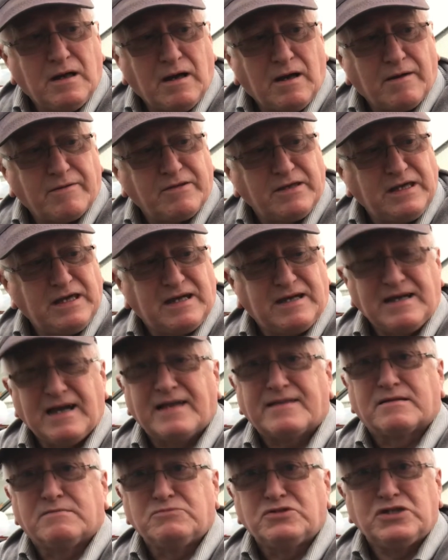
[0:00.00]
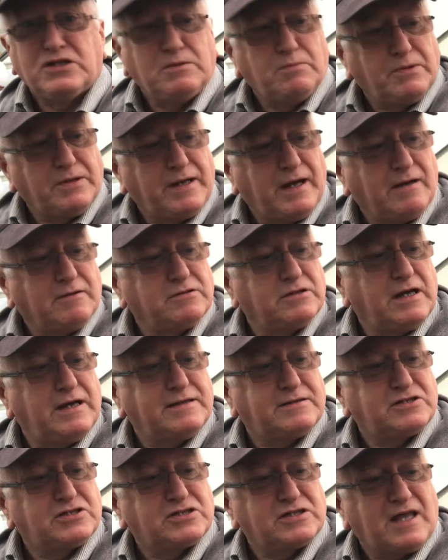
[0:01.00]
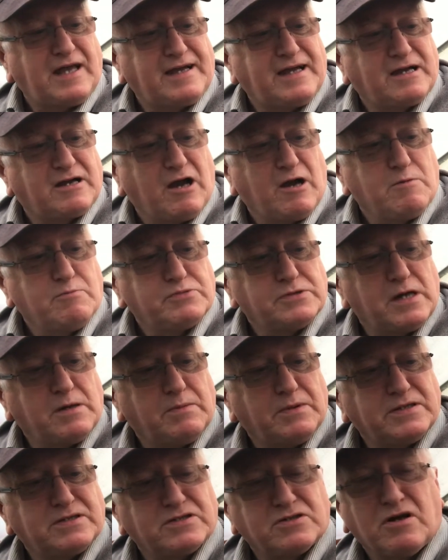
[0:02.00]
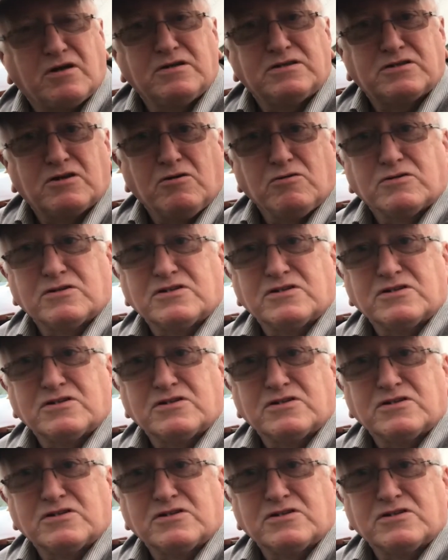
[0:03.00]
I think you can get them cheaper now. It's like a GoPro, but it's not. It's called